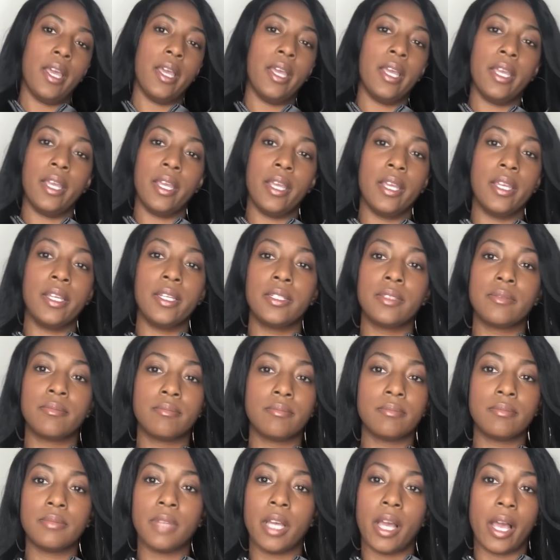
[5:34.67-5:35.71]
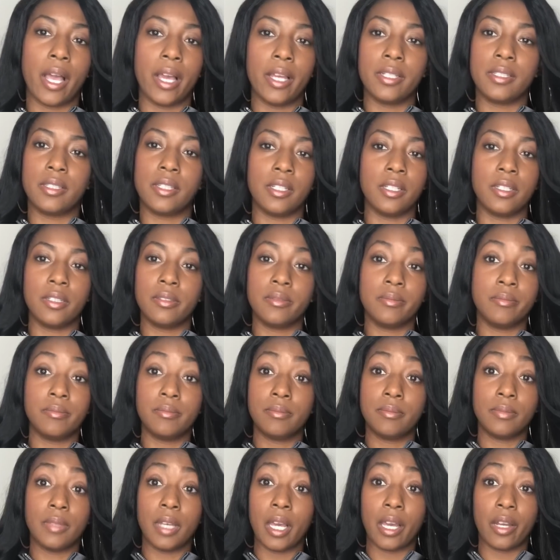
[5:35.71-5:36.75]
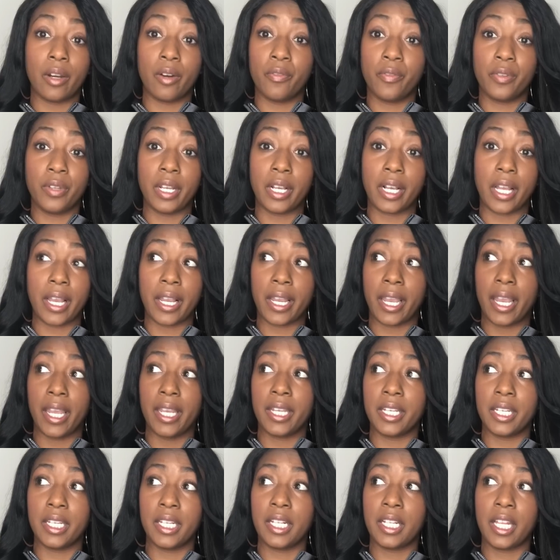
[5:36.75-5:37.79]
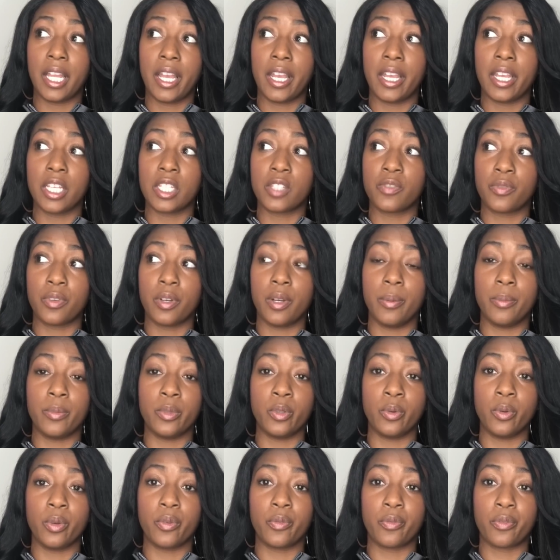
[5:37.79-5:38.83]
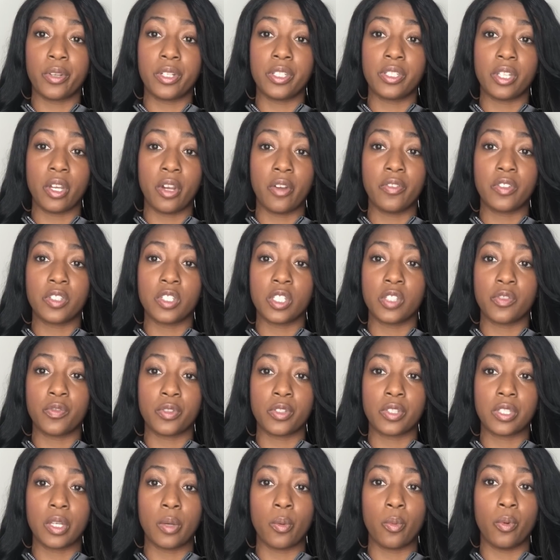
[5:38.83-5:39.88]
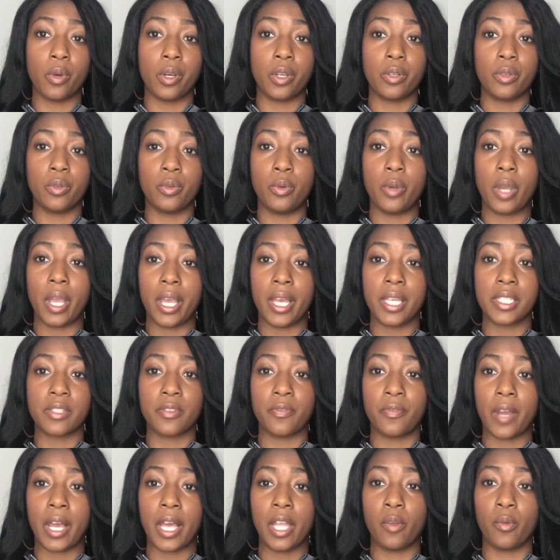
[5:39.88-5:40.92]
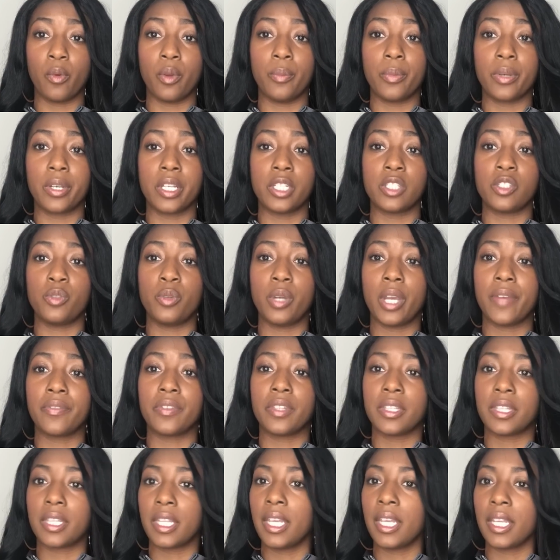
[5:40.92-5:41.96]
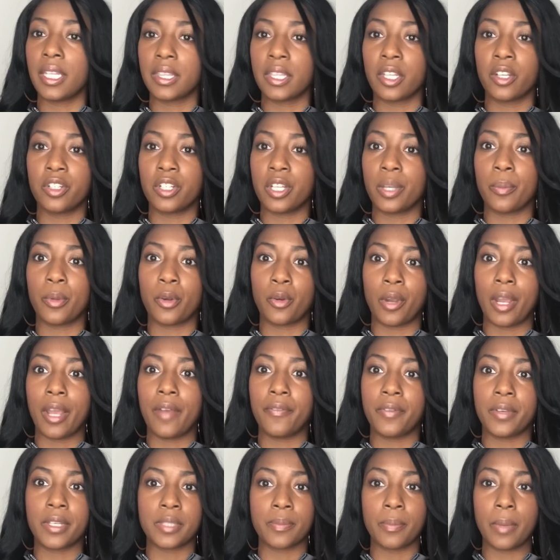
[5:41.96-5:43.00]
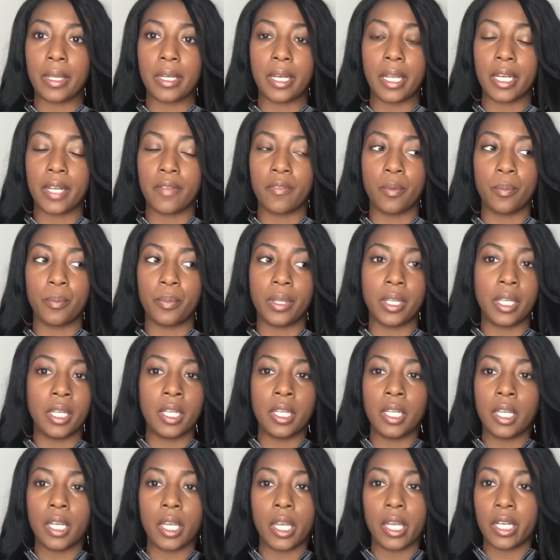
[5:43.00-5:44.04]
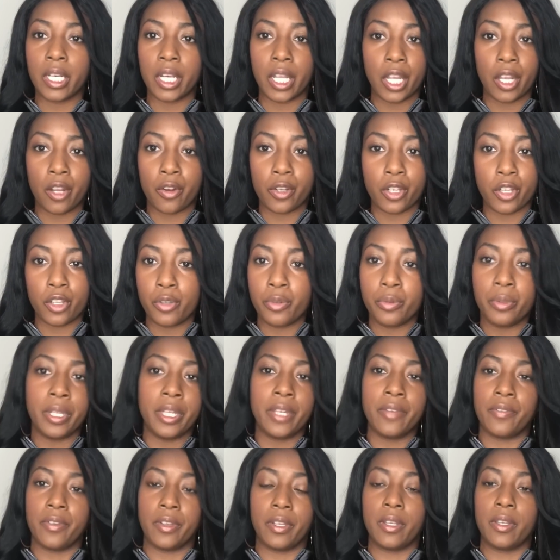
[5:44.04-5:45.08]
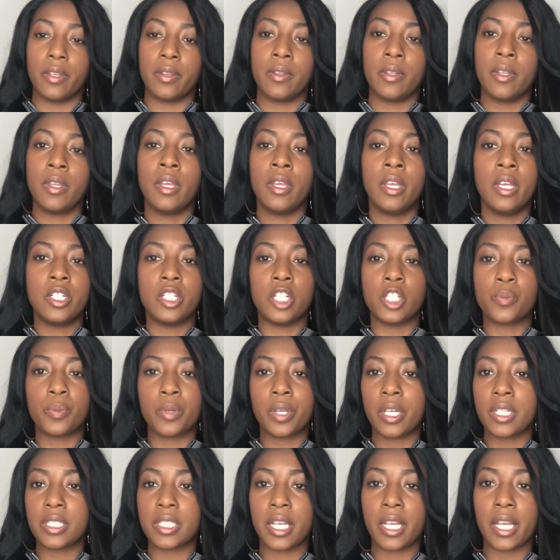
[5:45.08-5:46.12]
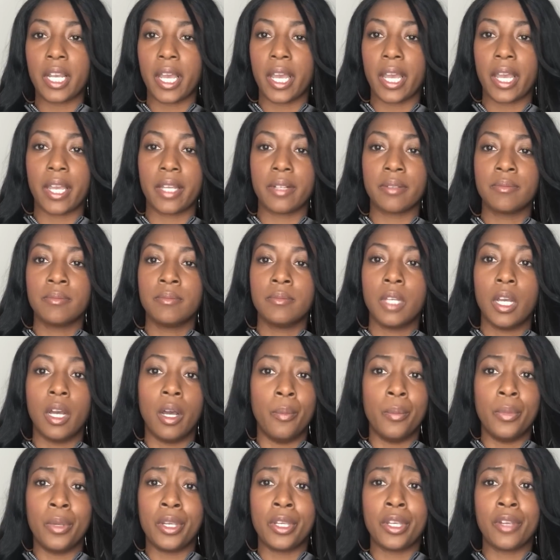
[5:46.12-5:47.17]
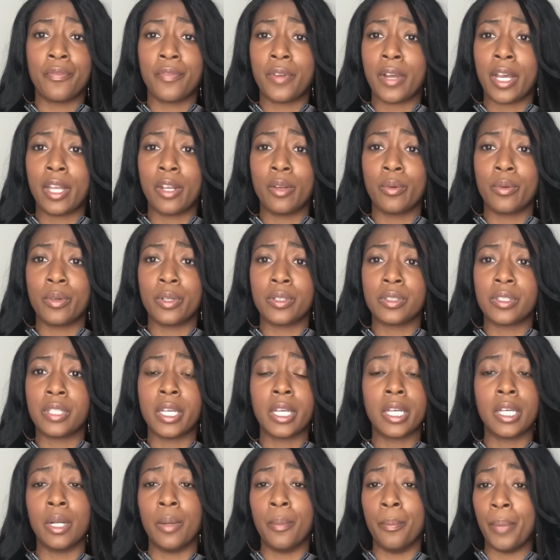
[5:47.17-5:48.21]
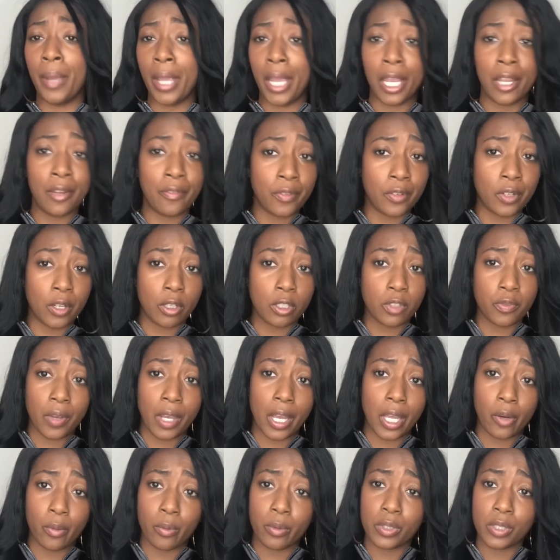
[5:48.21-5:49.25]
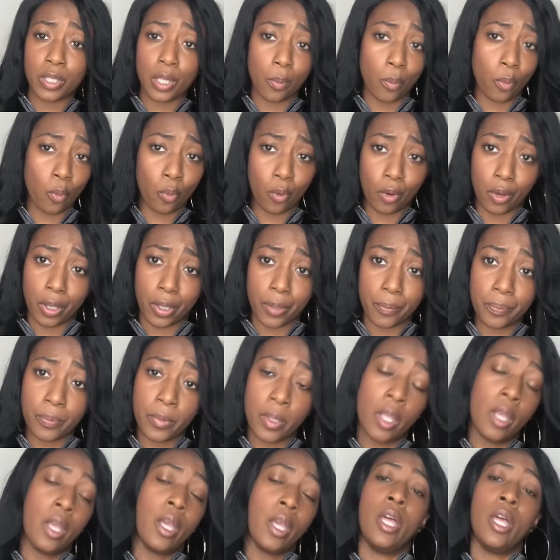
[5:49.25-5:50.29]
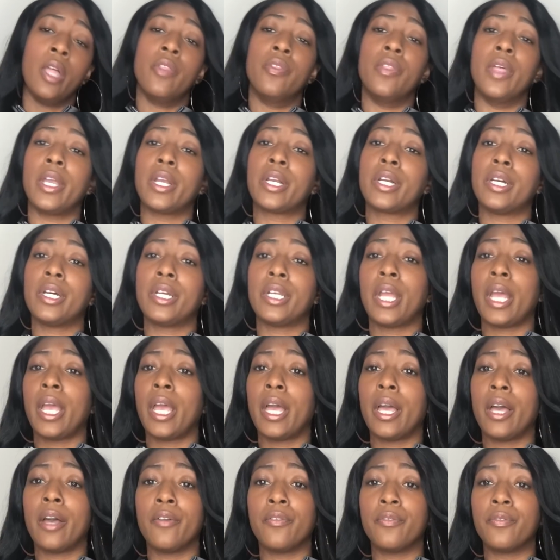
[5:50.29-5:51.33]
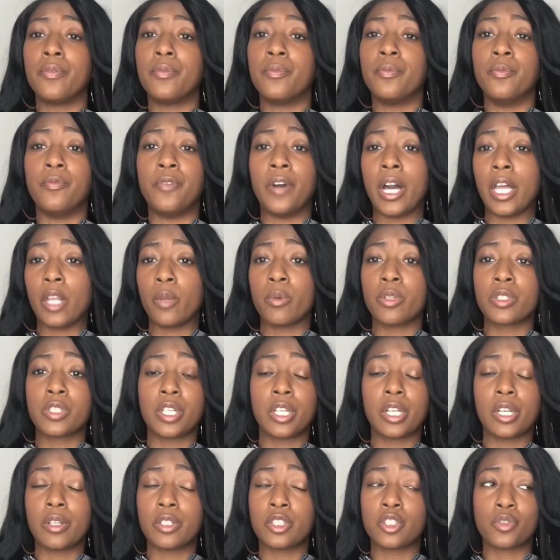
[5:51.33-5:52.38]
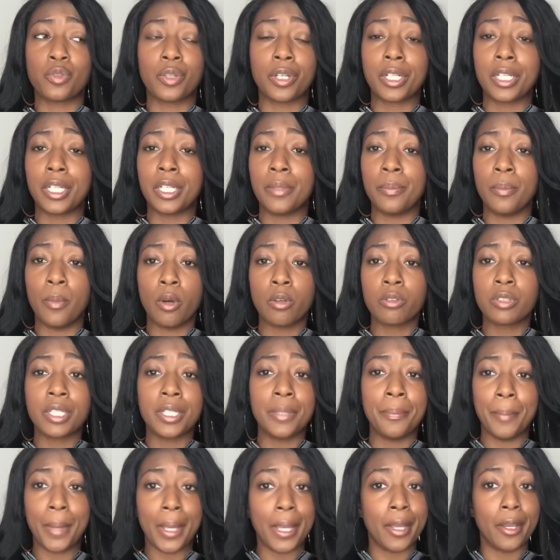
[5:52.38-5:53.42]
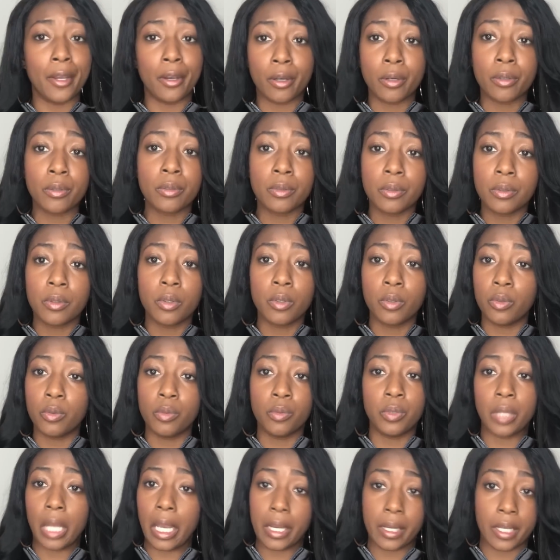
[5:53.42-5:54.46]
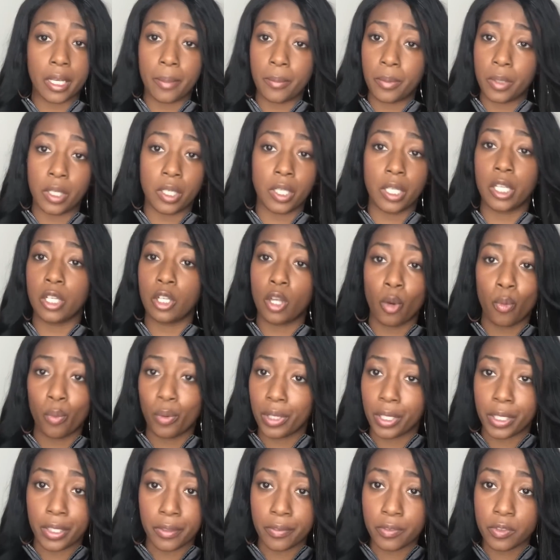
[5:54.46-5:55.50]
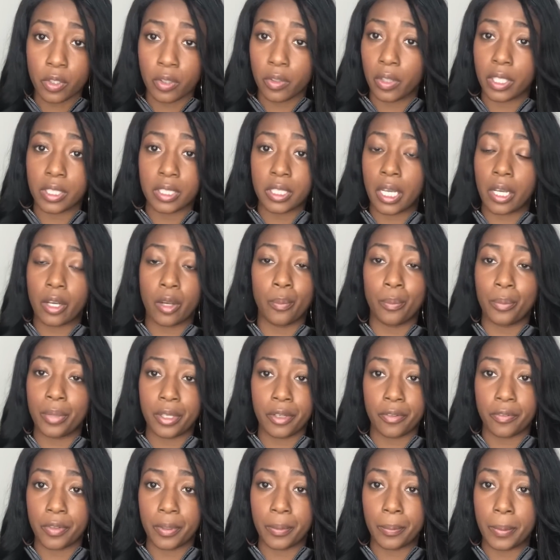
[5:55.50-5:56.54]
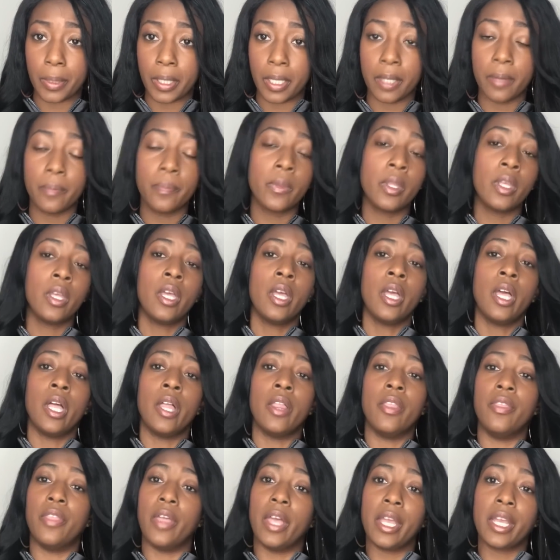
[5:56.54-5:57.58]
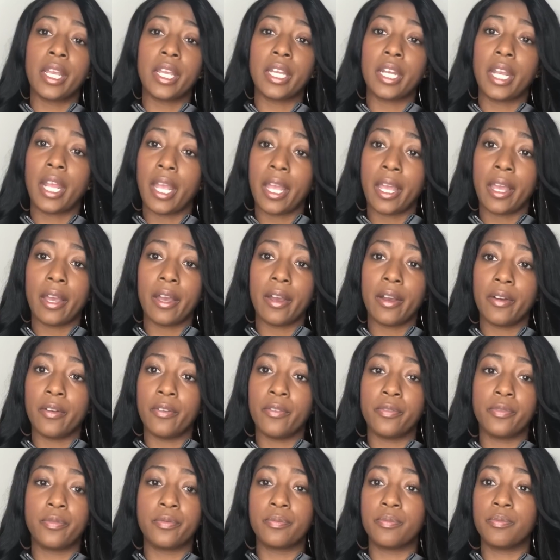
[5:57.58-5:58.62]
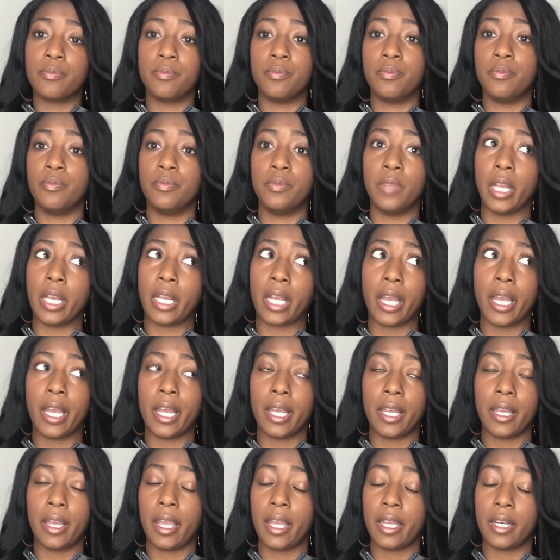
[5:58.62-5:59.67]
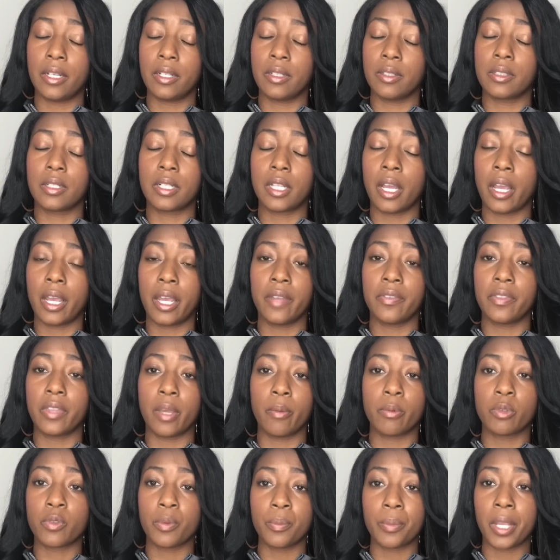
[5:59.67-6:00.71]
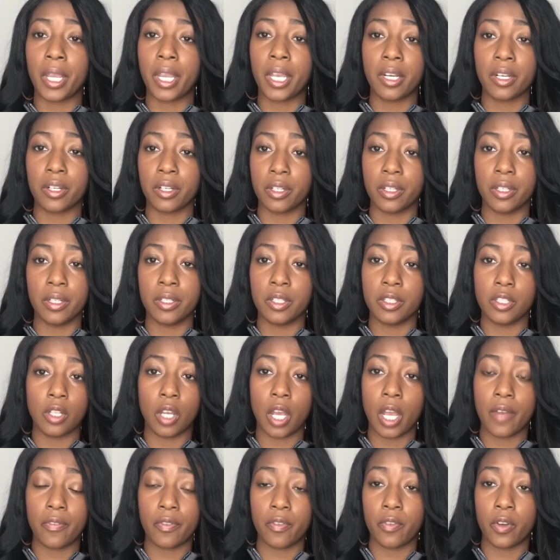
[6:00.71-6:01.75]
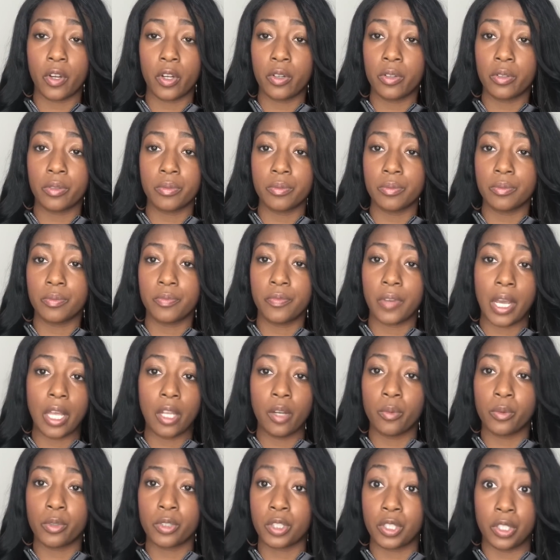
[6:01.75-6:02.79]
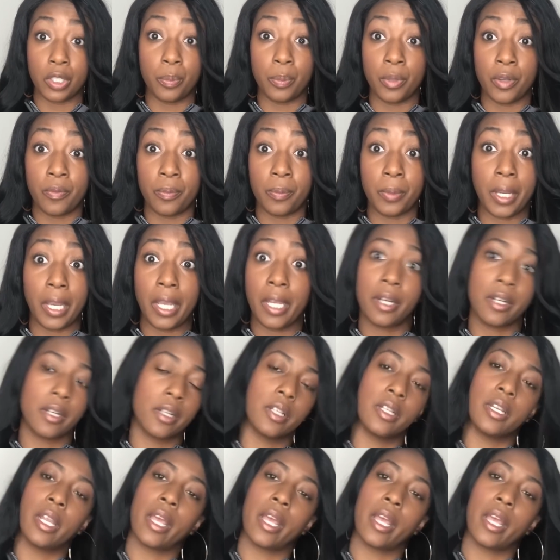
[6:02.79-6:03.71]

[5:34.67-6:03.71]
And I didn't. I don't feel like I gained any clients from doing free services for someone who has a following, because you have to think their demographics might not even be in the area you live in. Just because they got 1 million followers, they could have paid for those followers, number one. They could have followers that are strictly mostly male, who not coming in and get no weave, so that's not going to benefit me. They could have, like, I had a client that was from Canada, and half of her followers could have been from Canada.